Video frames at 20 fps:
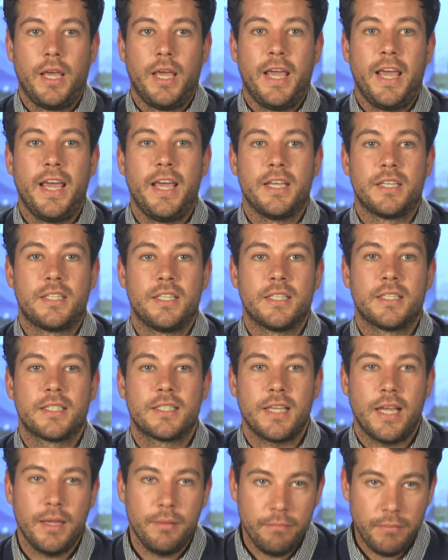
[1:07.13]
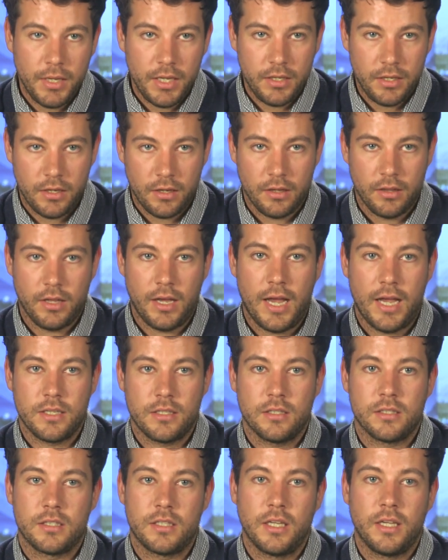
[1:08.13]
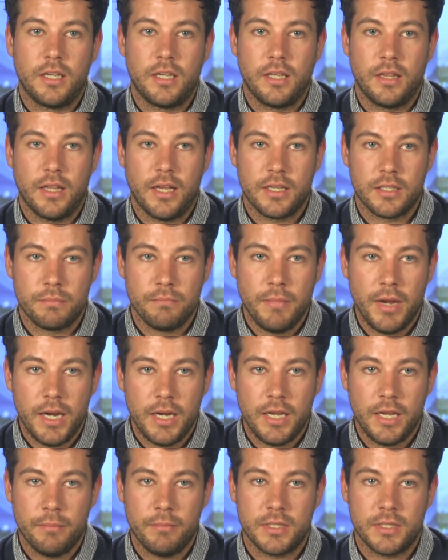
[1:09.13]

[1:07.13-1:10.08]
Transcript: It is this same media that has us thinking that it's merely a